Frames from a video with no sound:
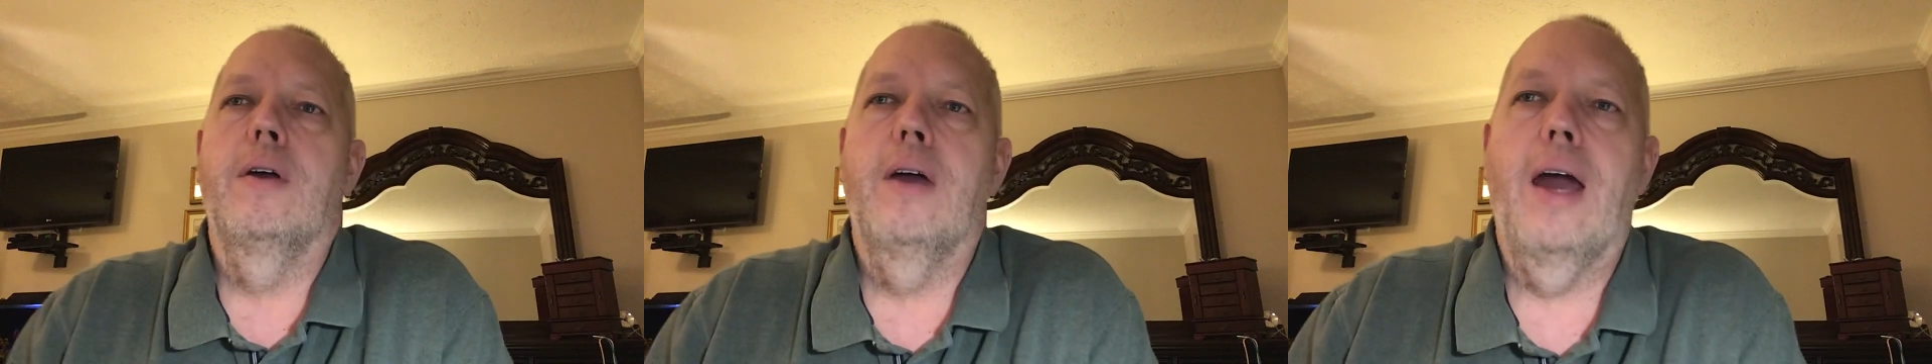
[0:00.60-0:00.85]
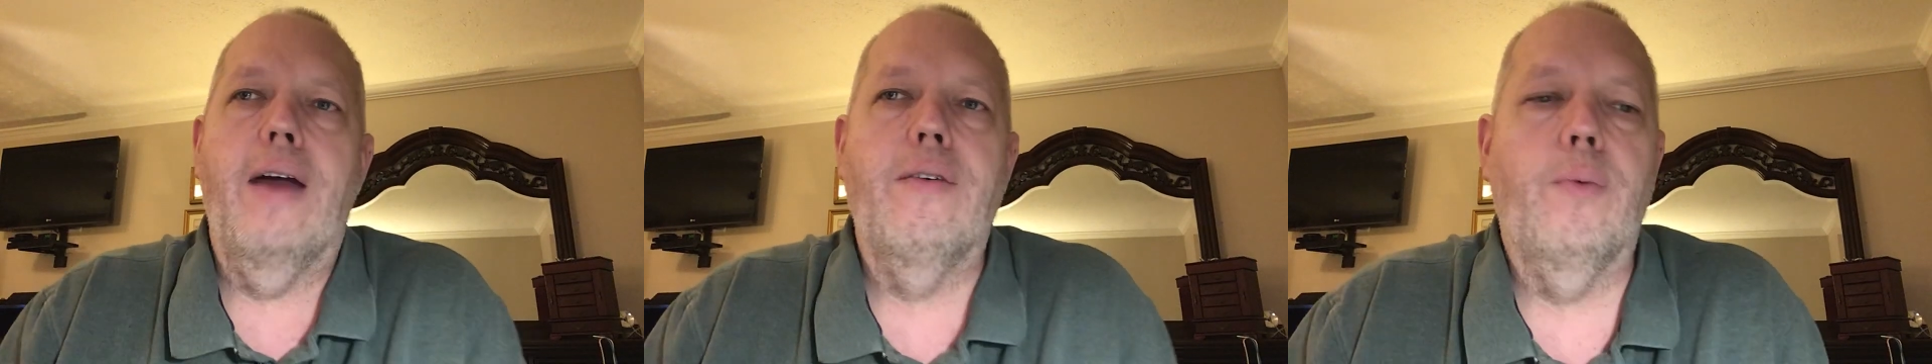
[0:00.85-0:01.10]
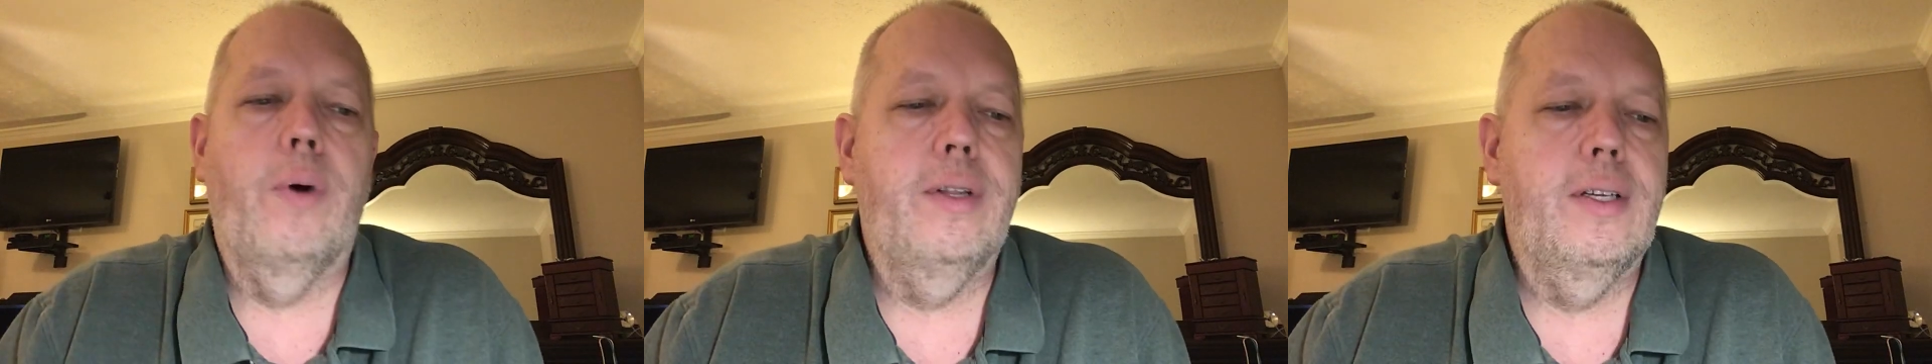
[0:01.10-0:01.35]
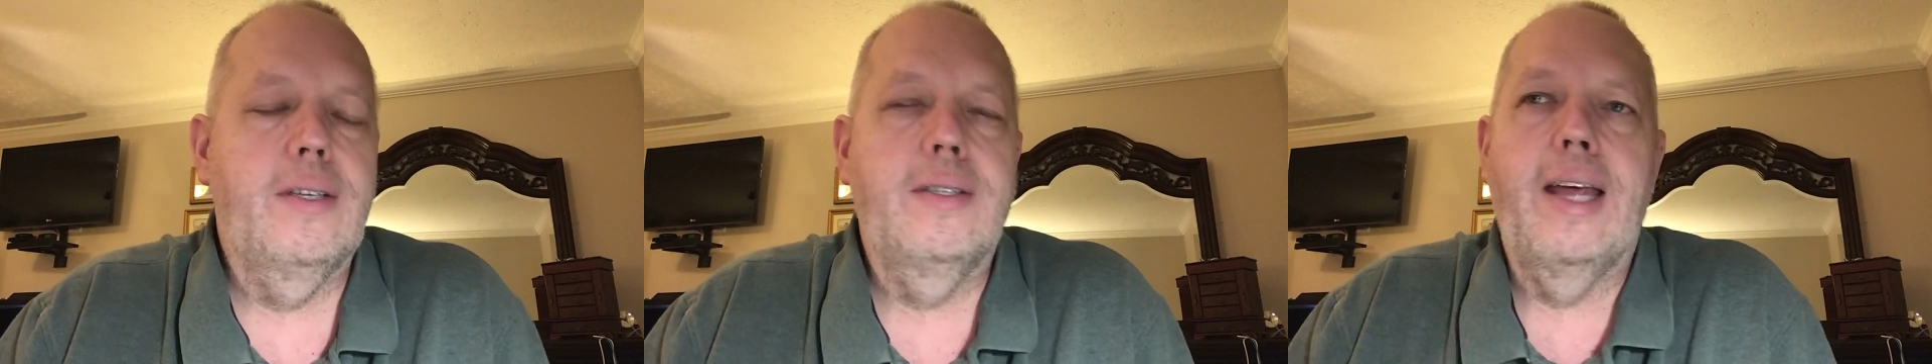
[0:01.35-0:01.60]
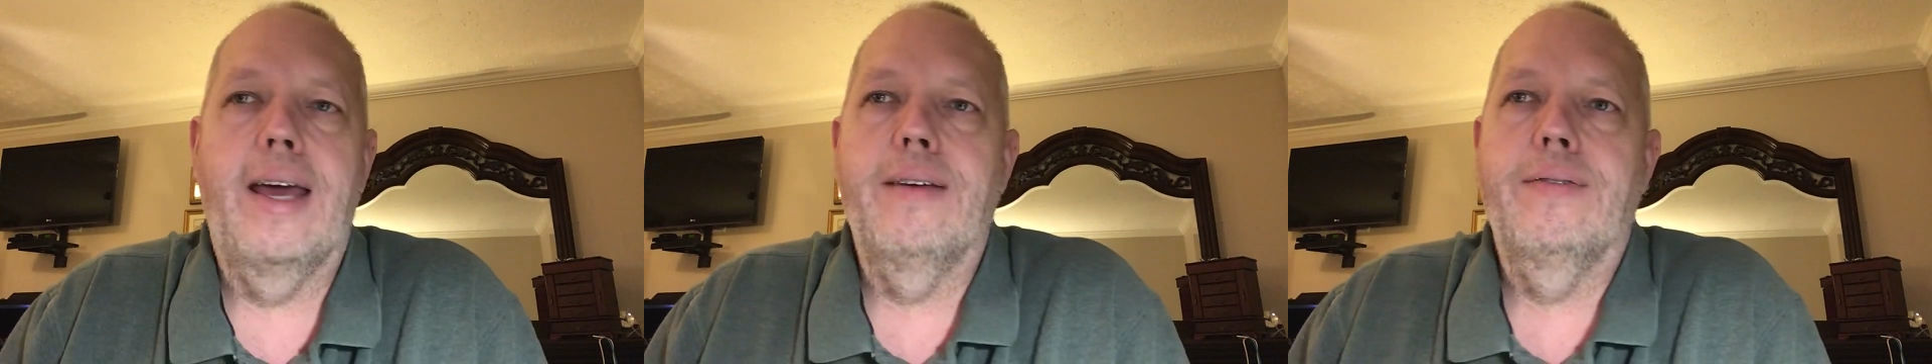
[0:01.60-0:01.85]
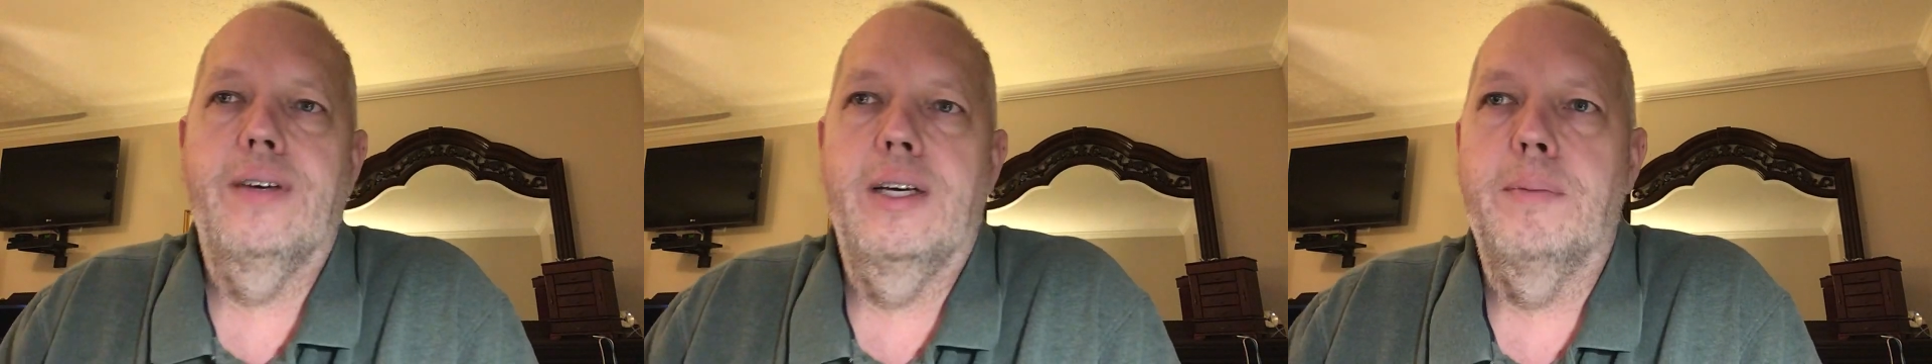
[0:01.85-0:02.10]
Hey everyone, this is
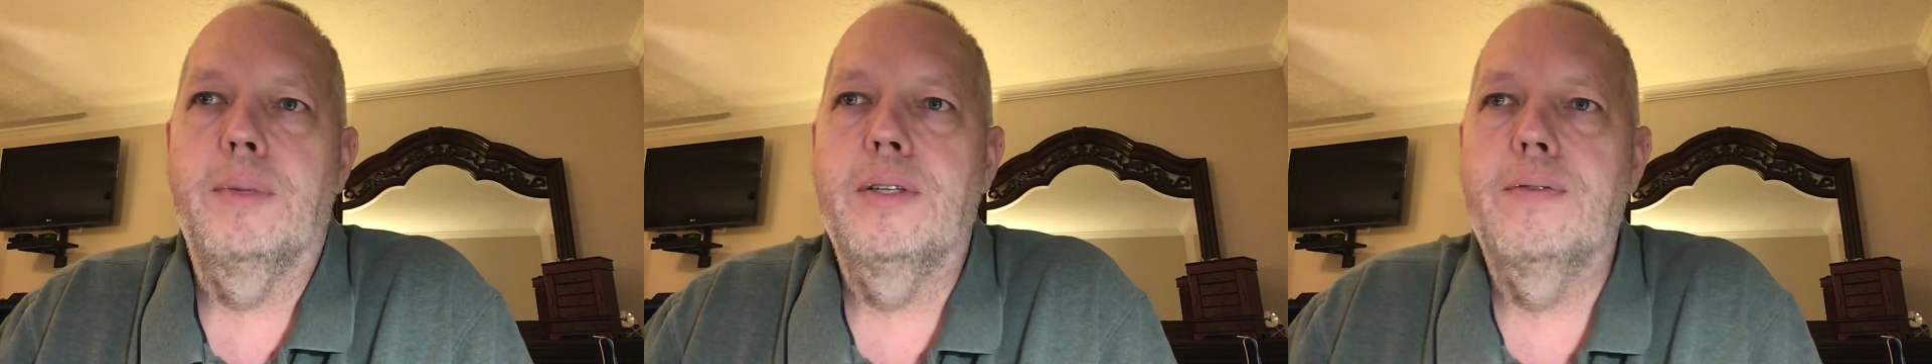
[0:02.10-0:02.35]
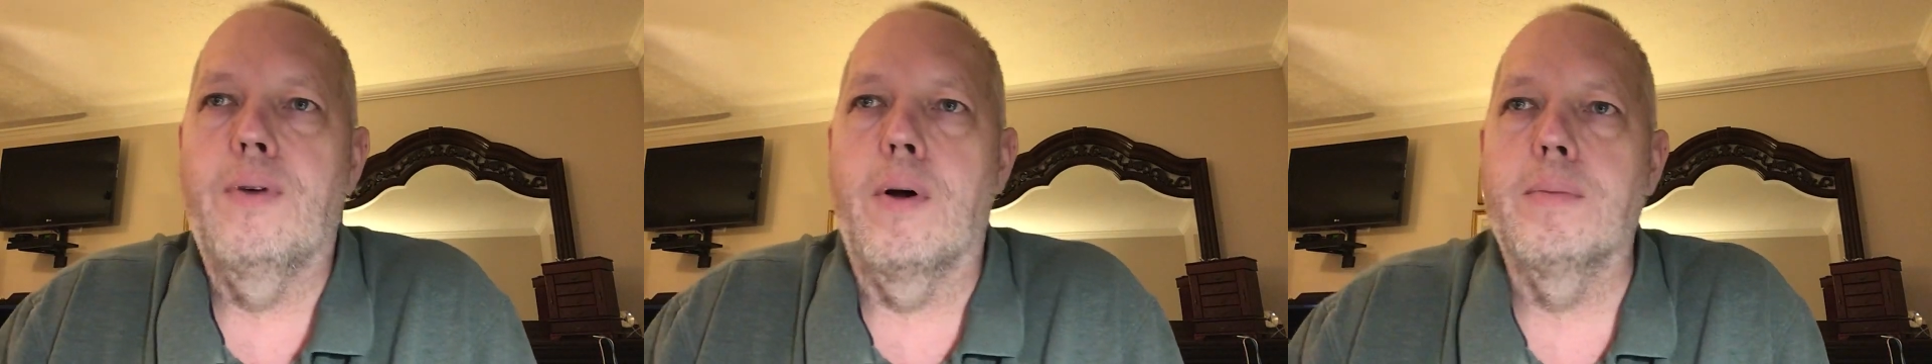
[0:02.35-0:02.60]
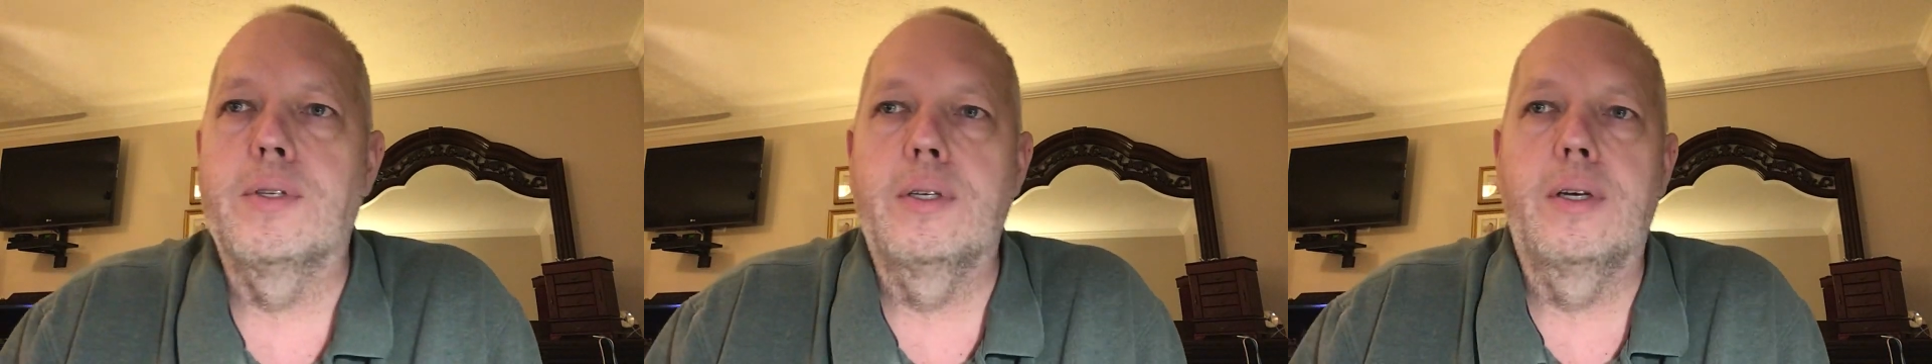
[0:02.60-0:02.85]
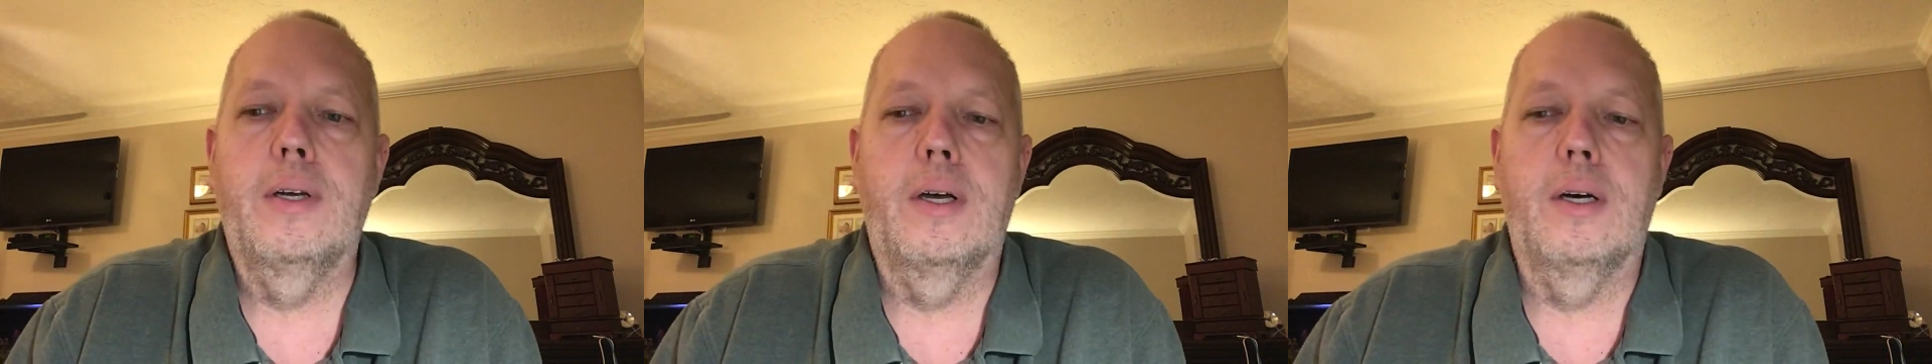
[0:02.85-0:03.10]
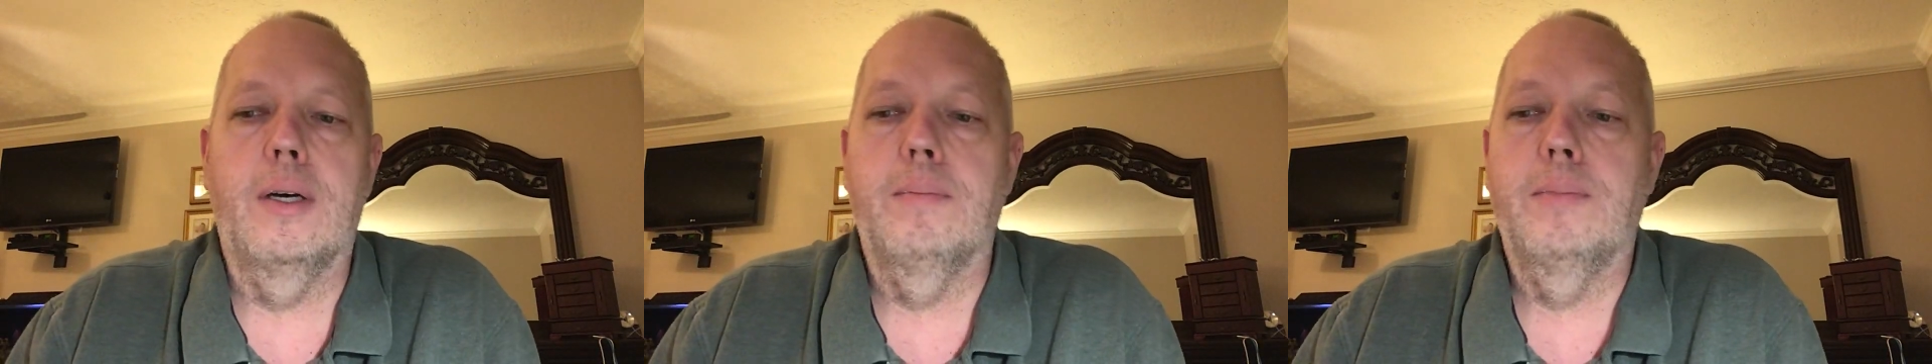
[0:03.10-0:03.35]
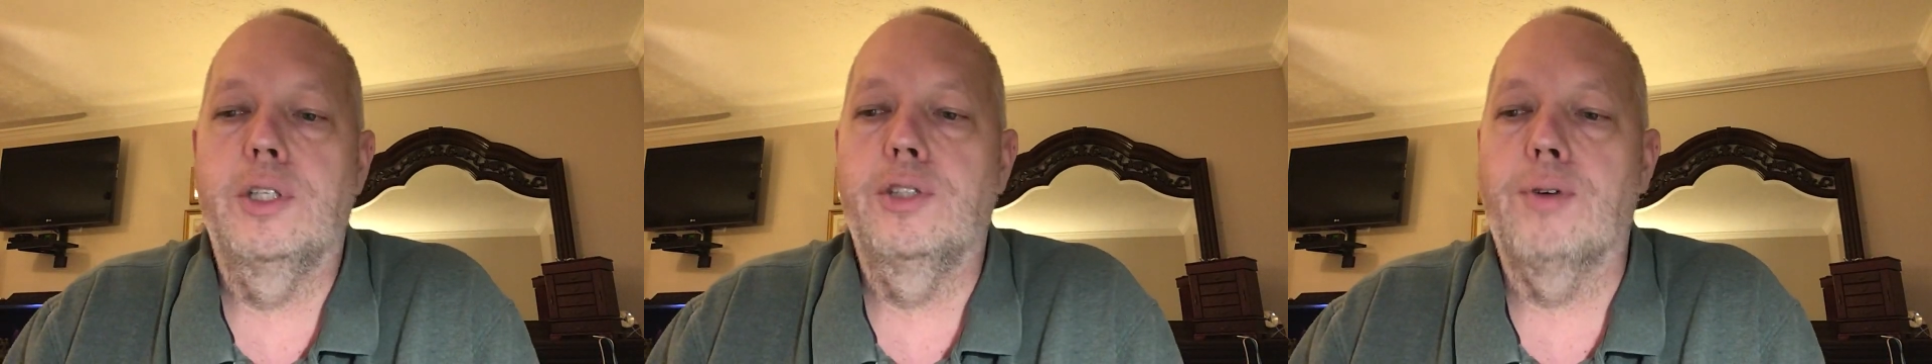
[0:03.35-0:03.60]
Dave Inman, the pharmacy
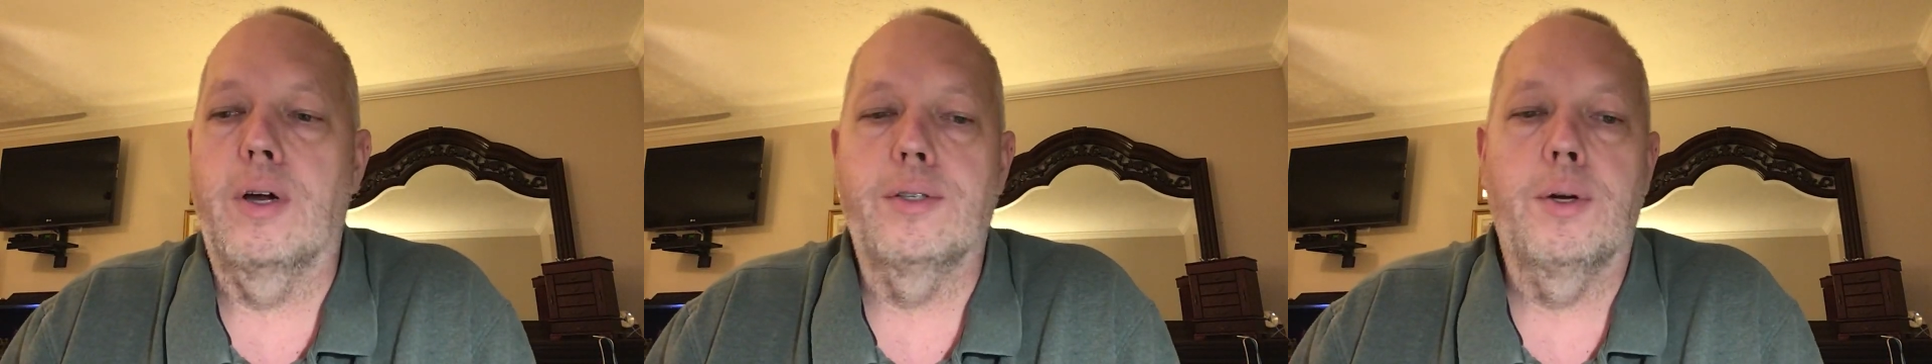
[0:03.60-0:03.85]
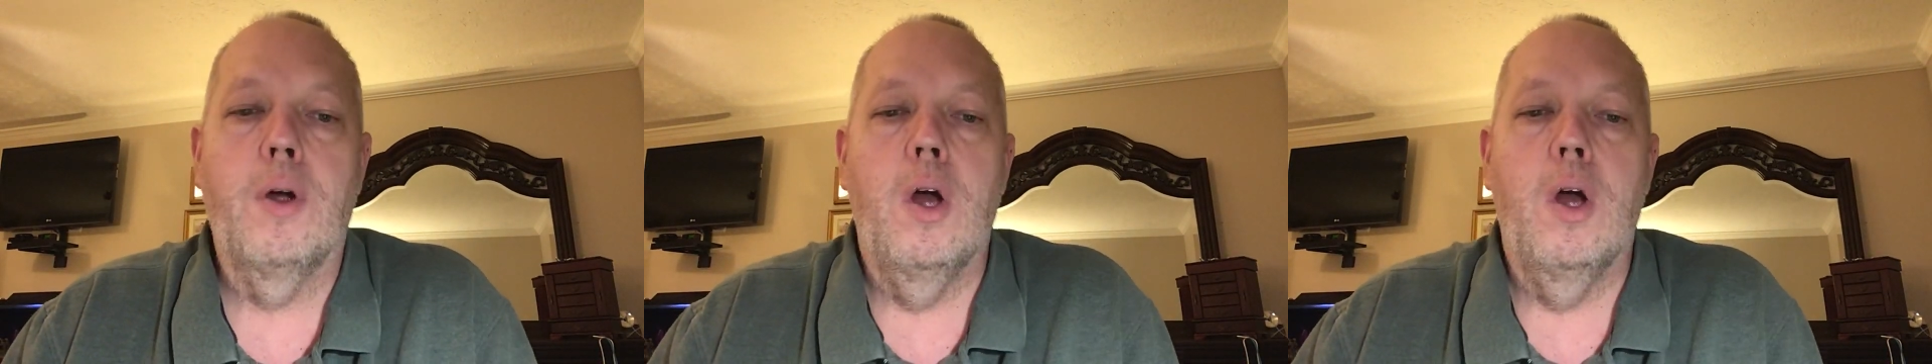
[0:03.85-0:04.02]
instructor.